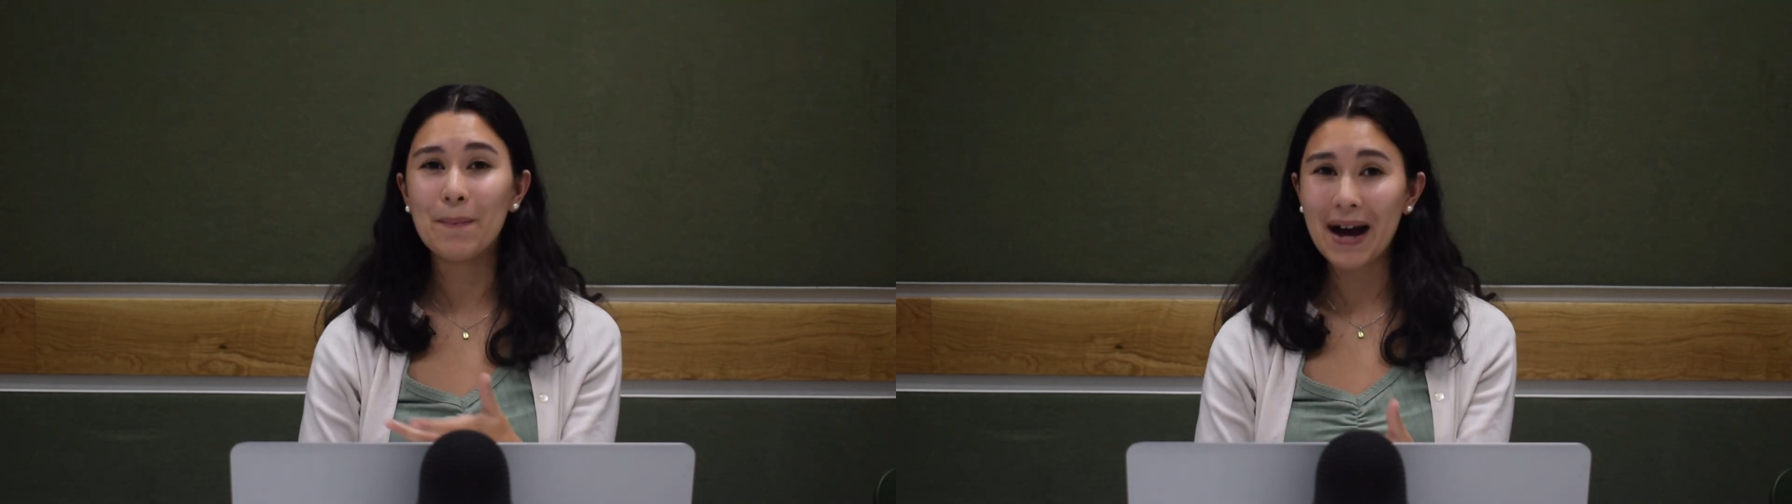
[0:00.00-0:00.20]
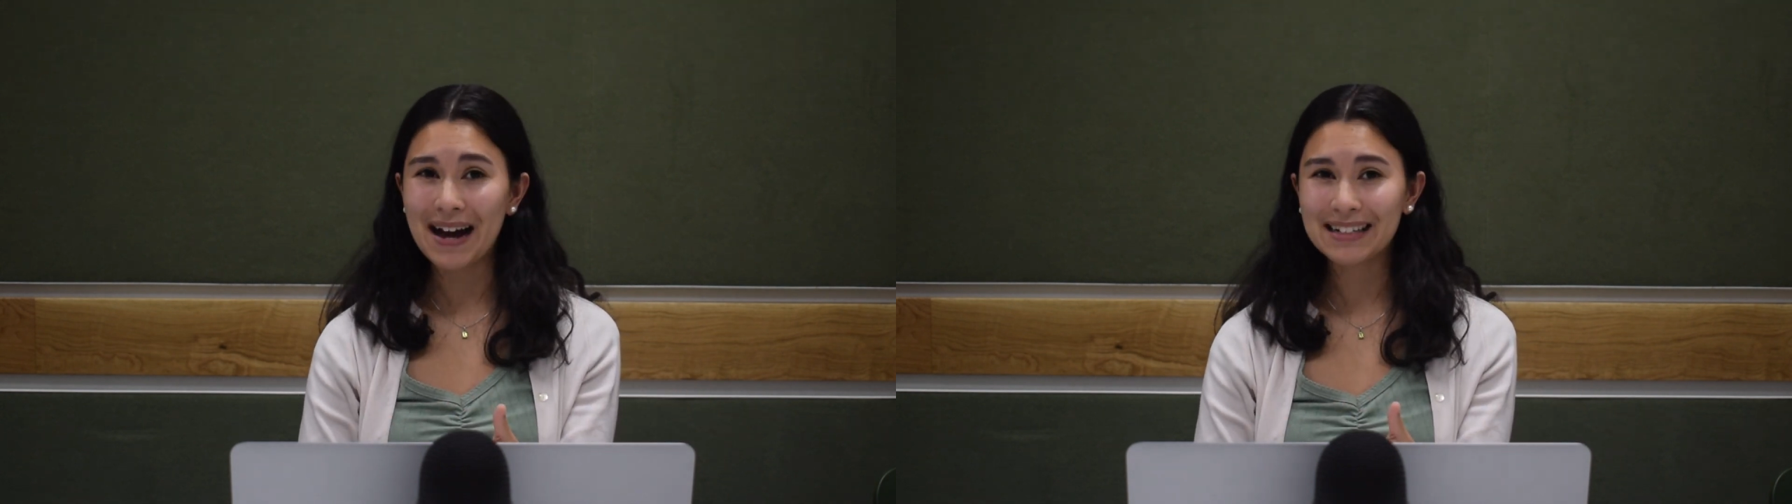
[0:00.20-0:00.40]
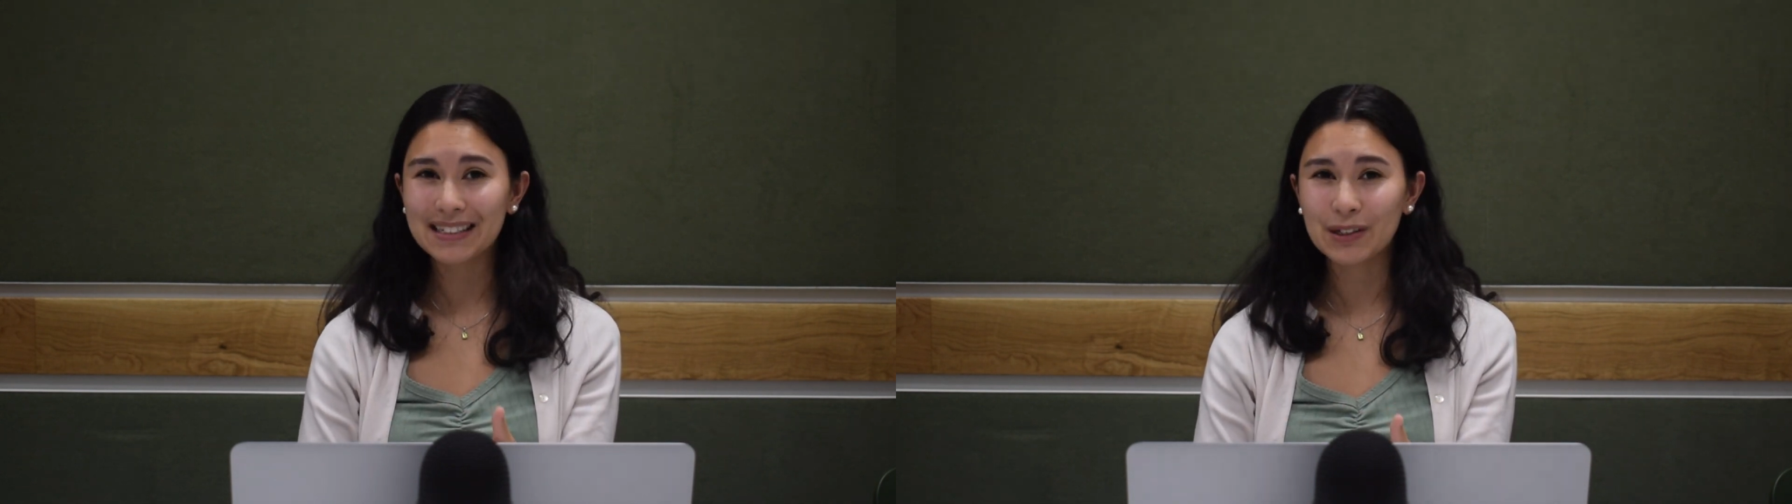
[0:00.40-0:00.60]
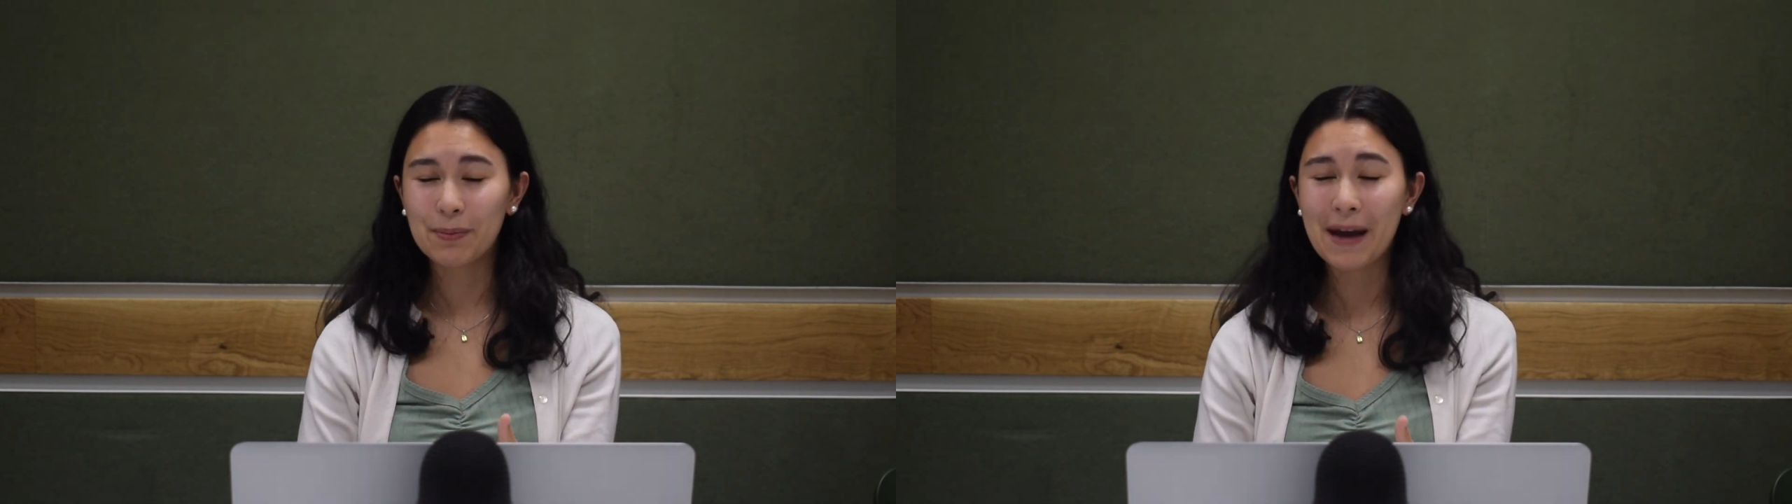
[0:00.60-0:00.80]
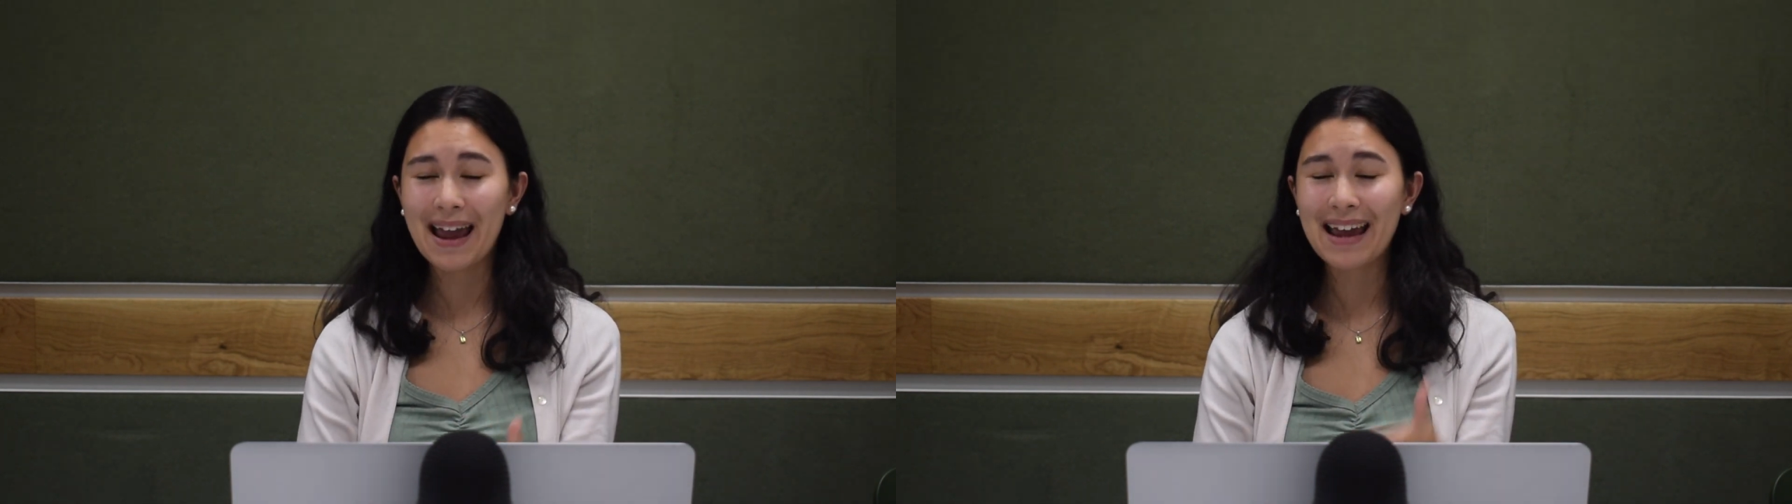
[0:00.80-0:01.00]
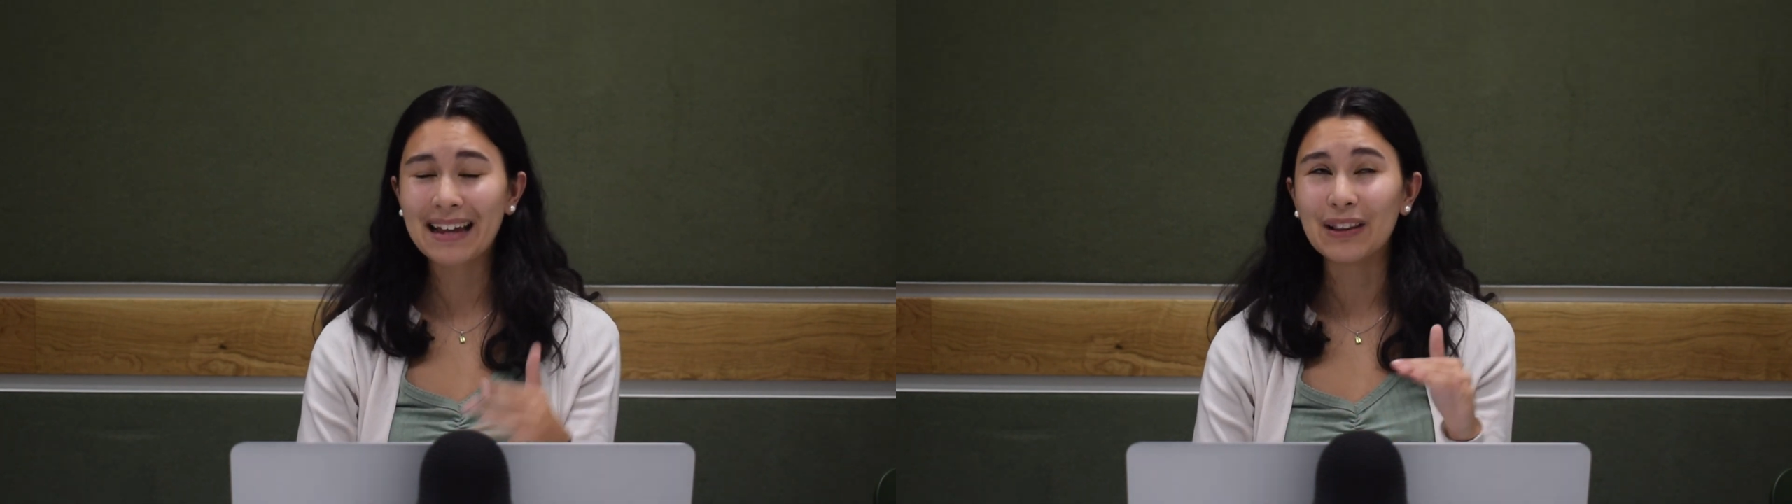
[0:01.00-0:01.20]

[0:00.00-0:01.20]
but you're paying